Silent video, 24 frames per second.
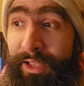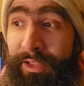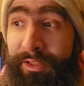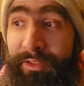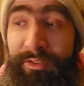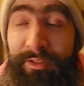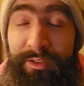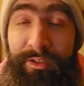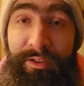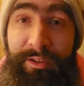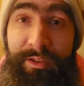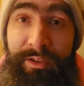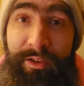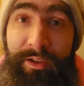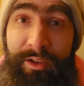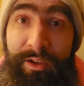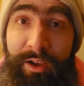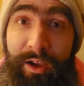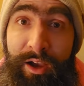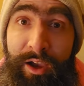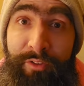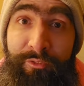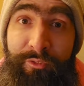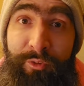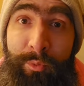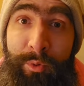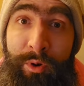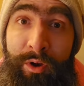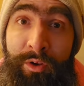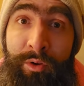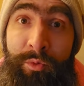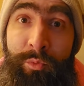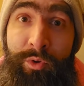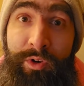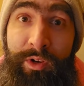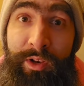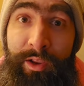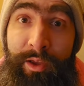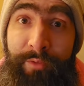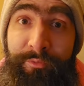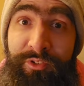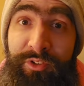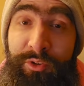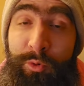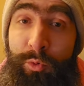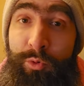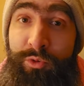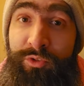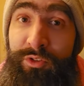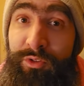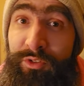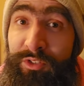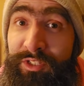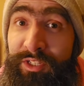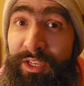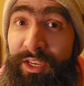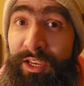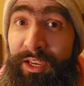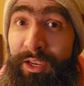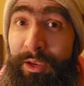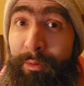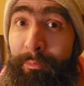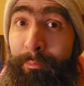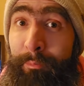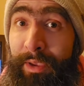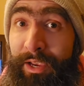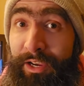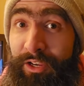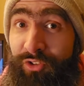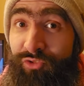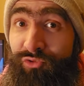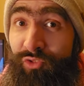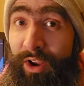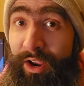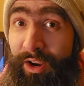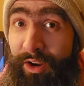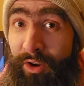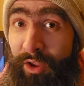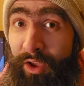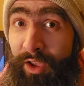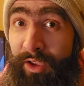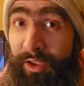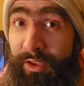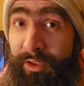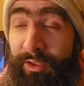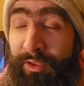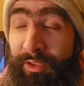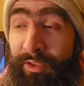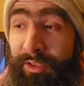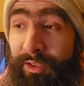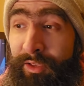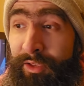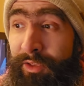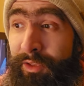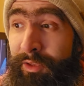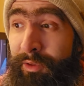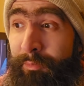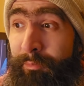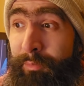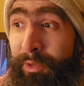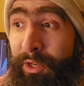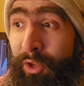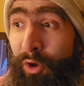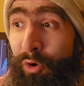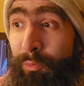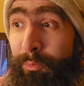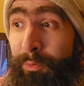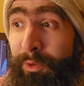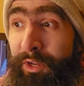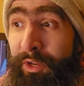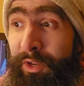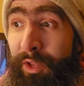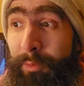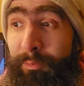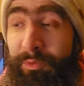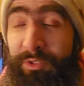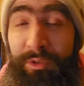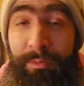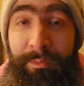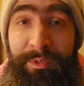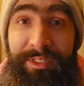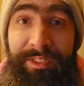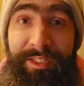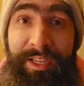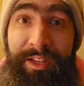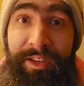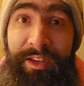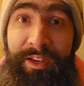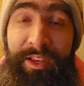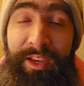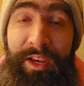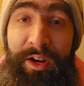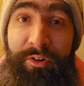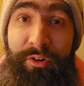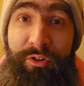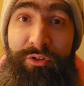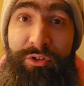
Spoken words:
and I for one would love to also see Mega Dragonite. Been opening up some Ascended